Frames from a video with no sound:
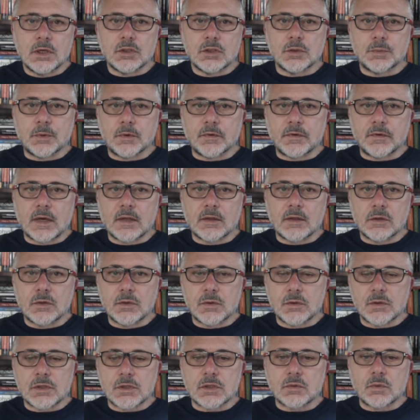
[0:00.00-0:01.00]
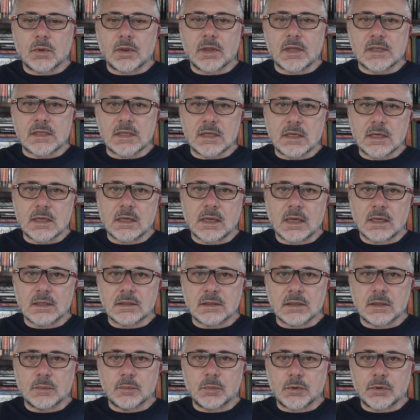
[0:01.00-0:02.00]
to provide the users with a single
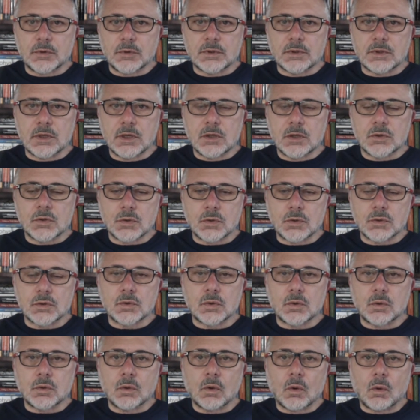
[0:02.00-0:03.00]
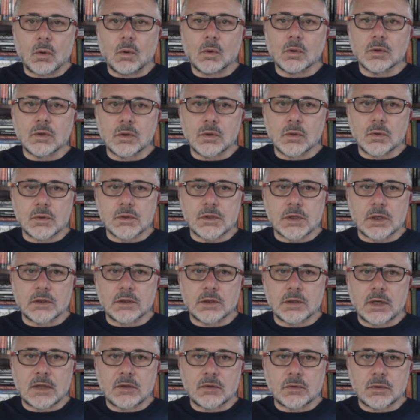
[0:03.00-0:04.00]
entry point to control all the nodes on the
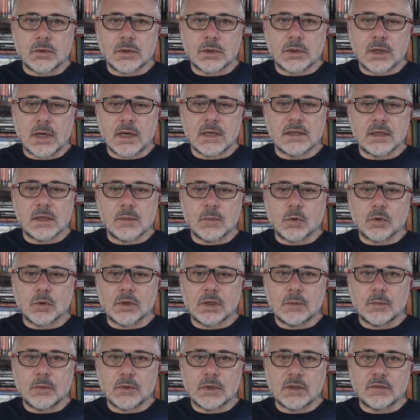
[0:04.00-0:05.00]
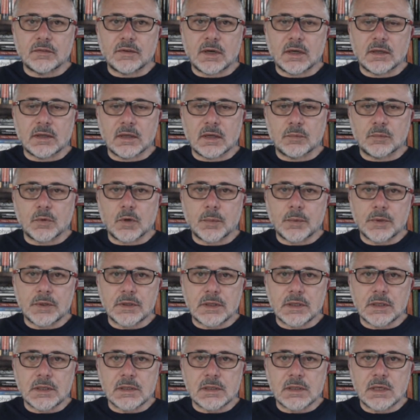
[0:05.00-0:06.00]
network and remotely modify their
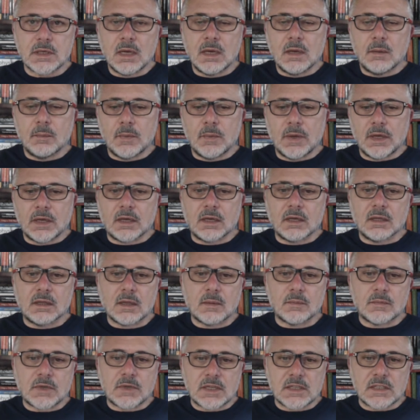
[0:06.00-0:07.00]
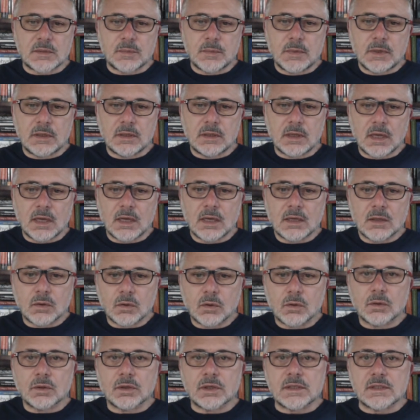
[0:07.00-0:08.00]
properties, making them transmit
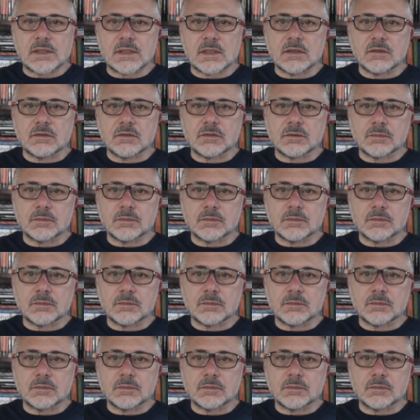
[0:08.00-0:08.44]
and/or receive.